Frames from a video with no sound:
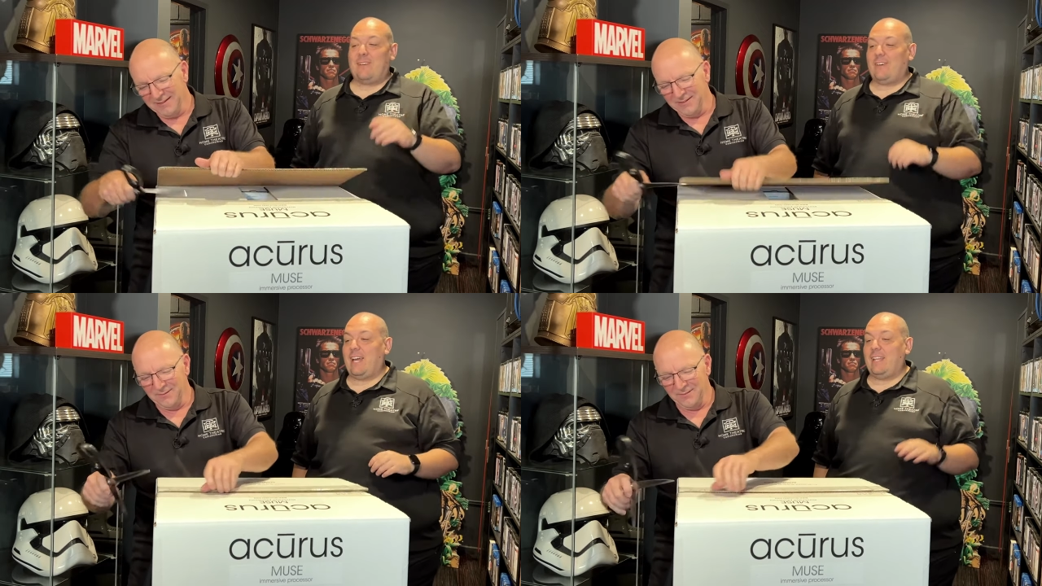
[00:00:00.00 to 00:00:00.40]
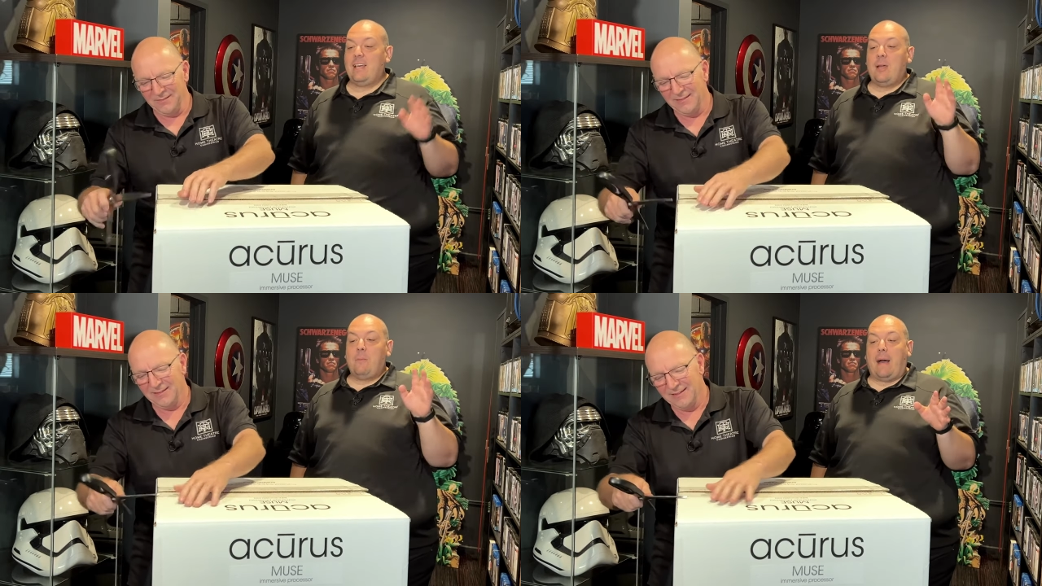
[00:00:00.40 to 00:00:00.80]
Speaker 1: you ever had.
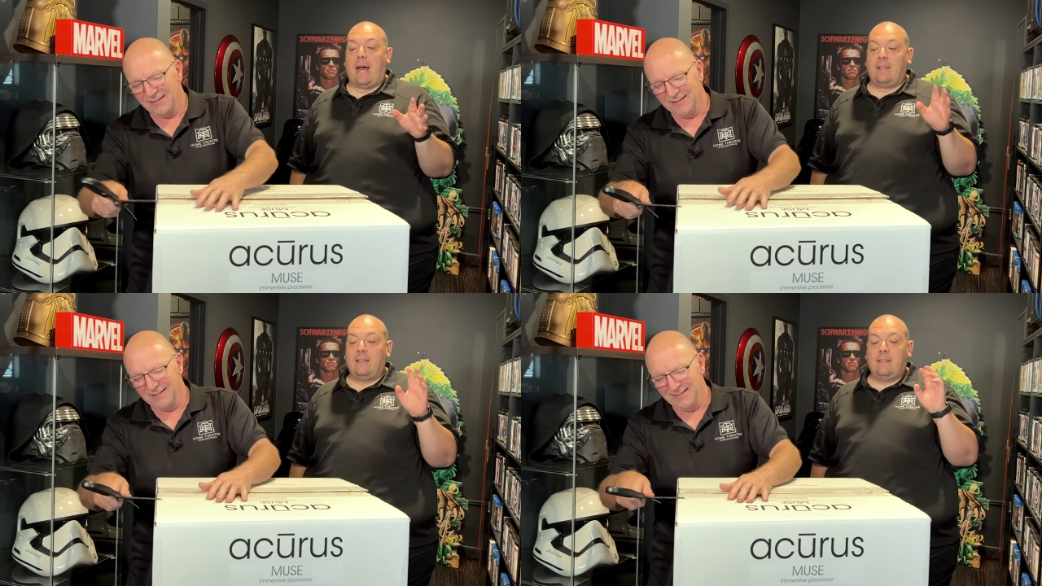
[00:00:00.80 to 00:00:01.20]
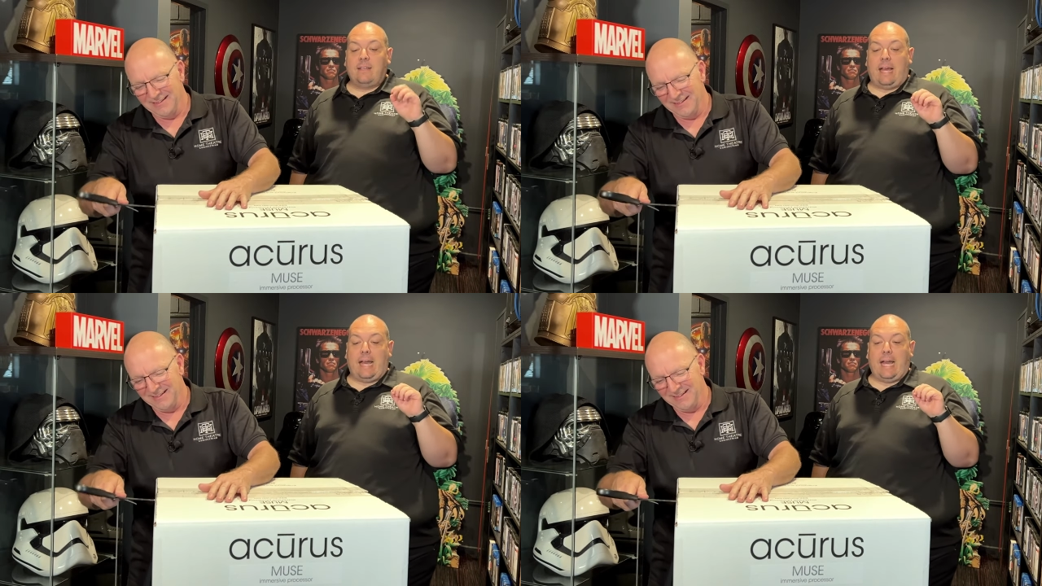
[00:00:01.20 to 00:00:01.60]
But
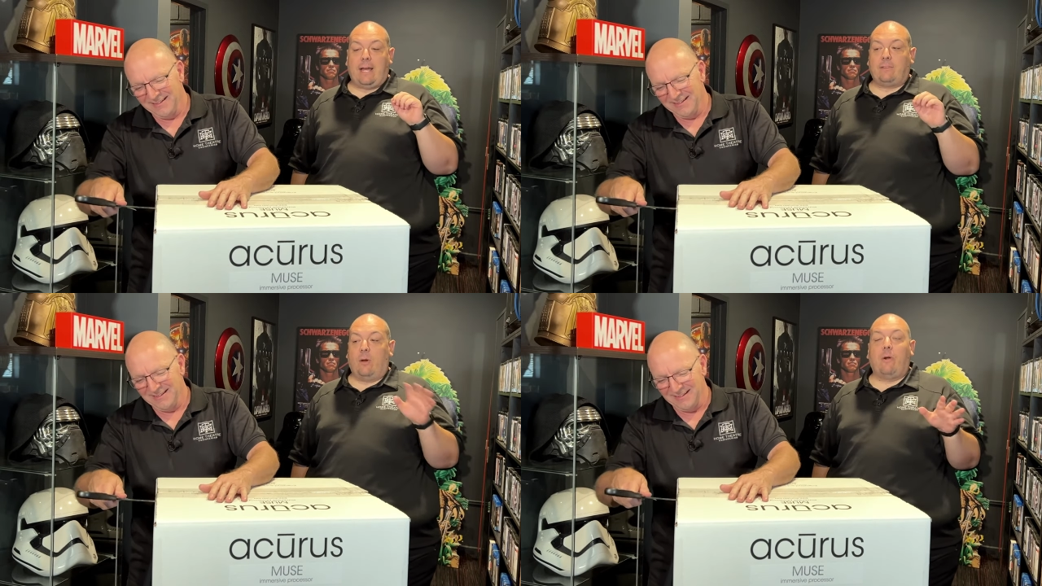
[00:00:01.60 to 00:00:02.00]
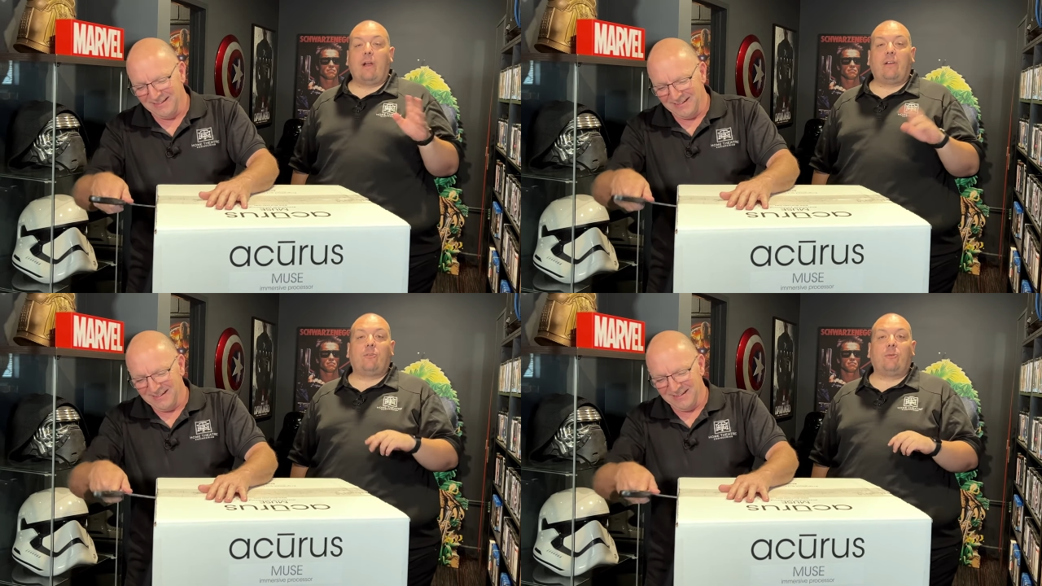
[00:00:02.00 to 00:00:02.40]
uh, don't
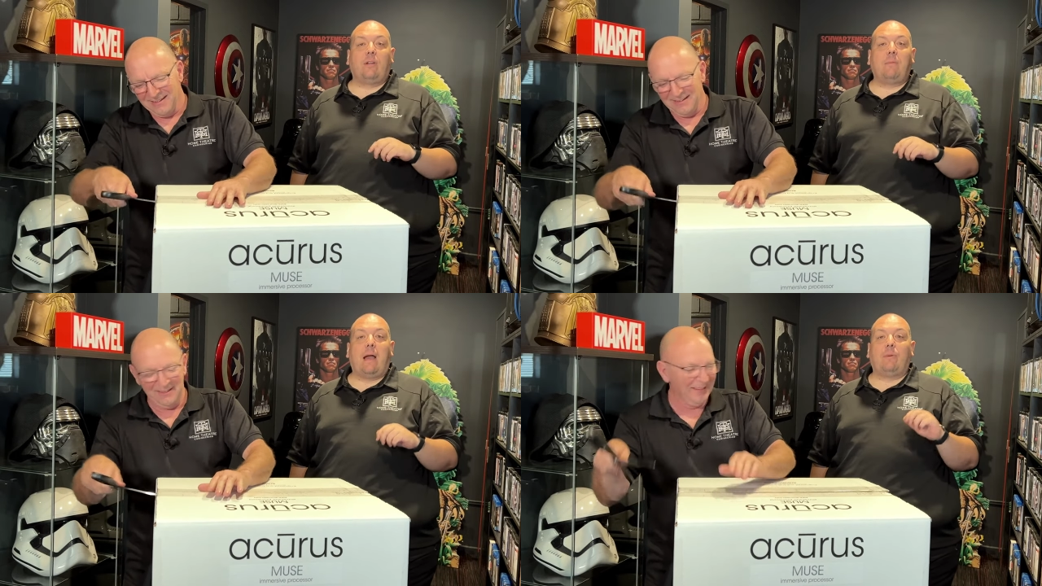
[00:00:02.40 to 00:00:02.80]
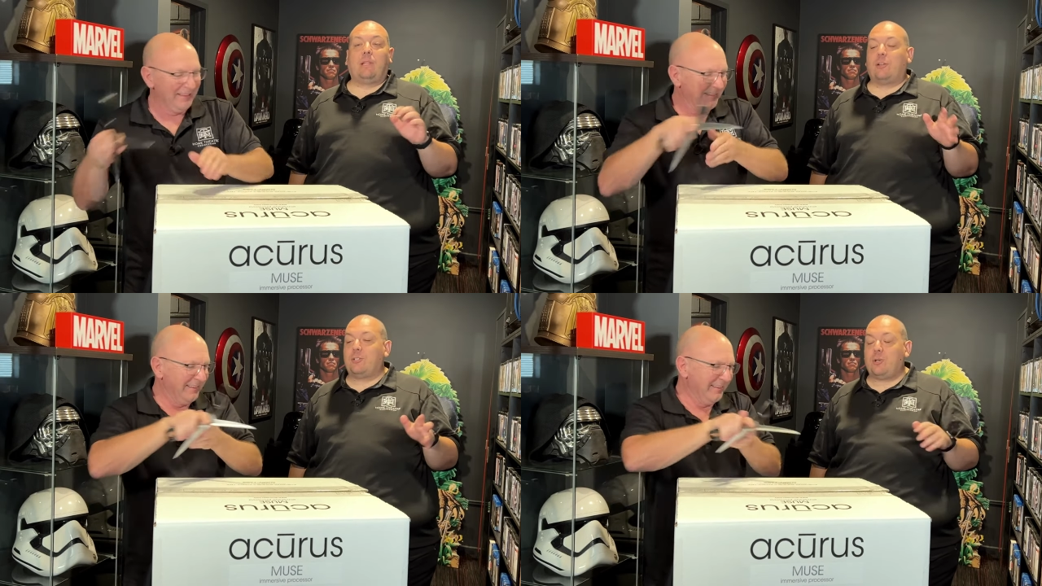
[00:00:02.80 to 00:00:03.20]
worry, I sorted him out with
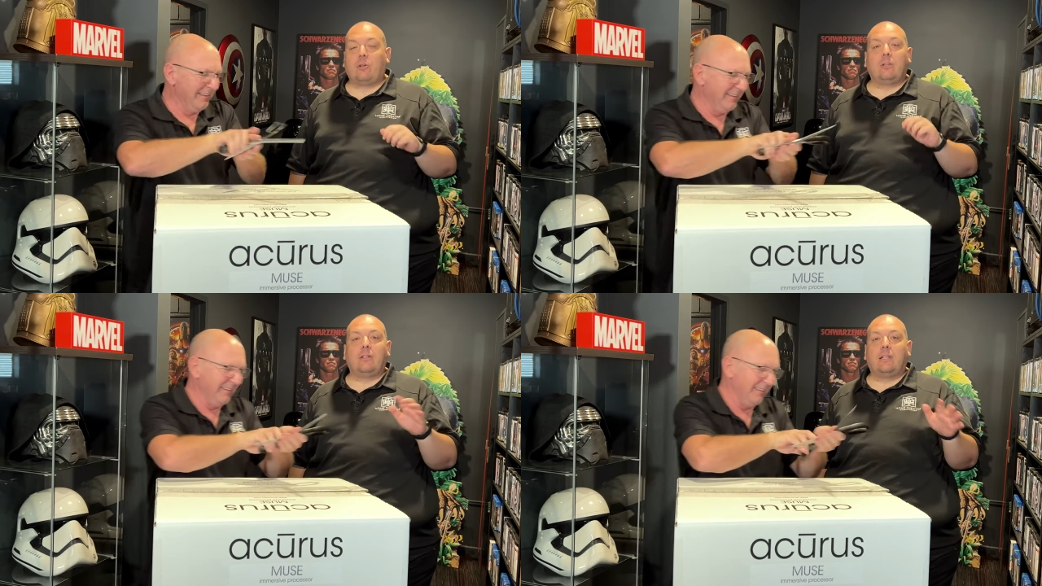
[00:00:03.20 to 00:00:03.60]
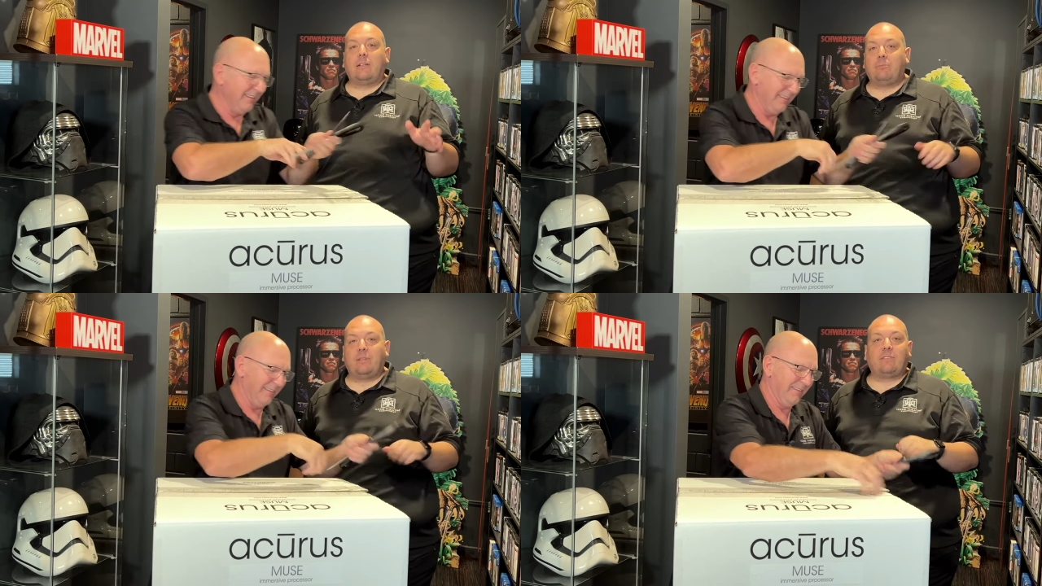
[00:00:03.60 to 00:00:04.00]
a lot of chocolate
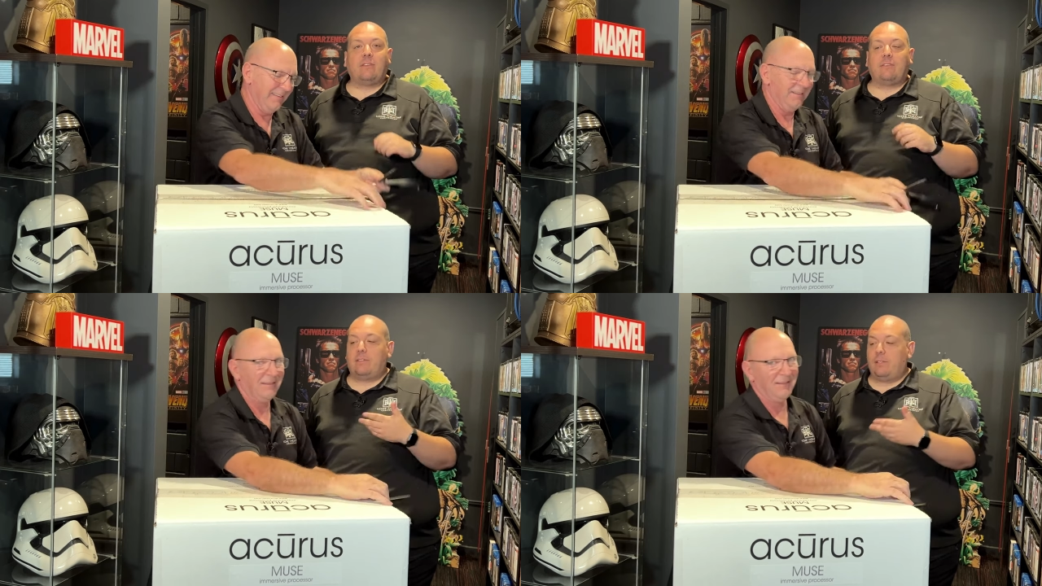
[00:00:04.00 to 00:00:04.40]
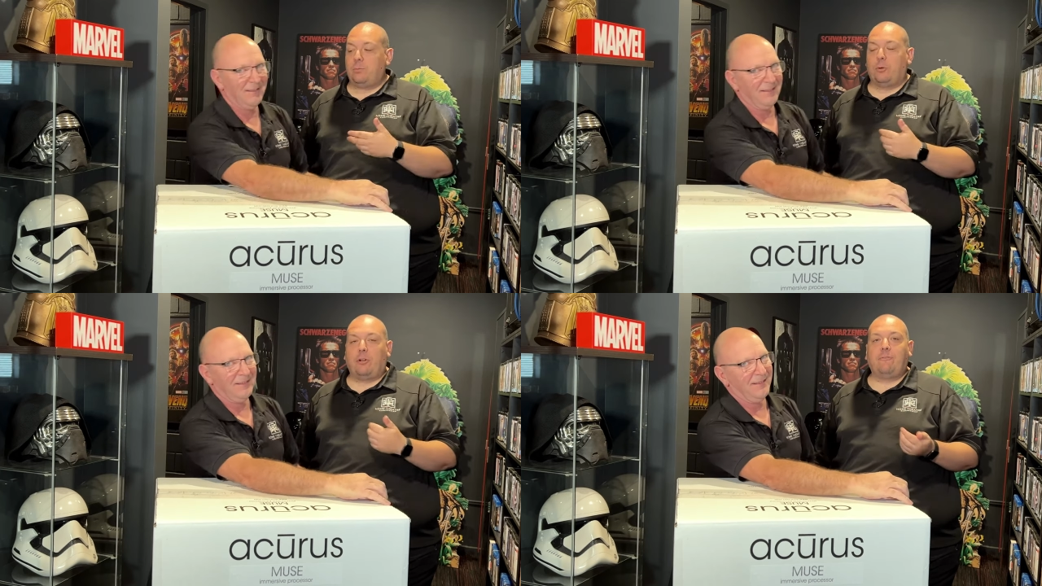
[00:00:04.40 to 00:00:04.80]
and biscuits, and he's
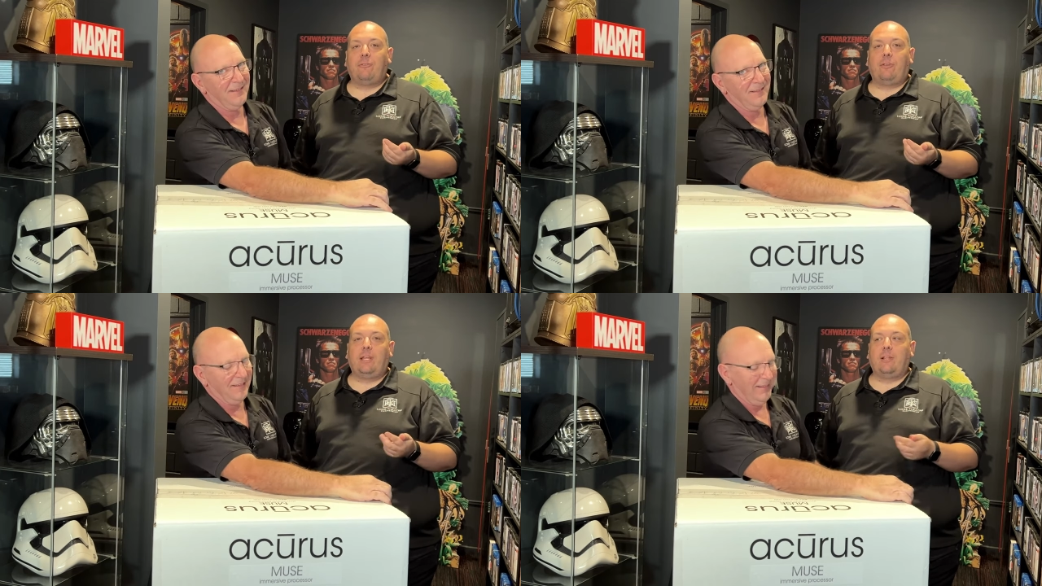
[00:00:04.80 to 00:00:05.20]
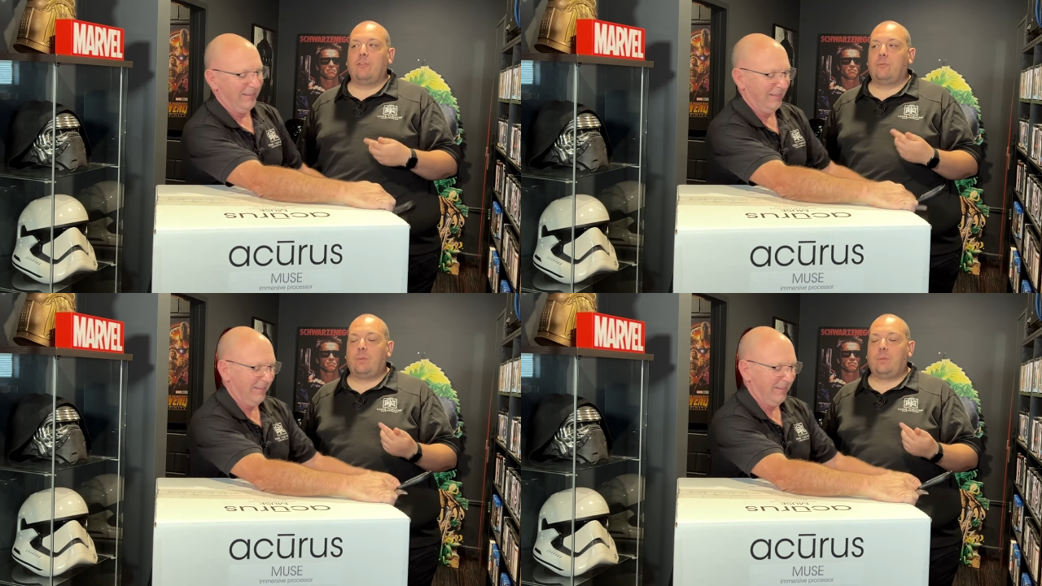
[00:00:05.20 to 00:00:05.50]
put on a few kilos,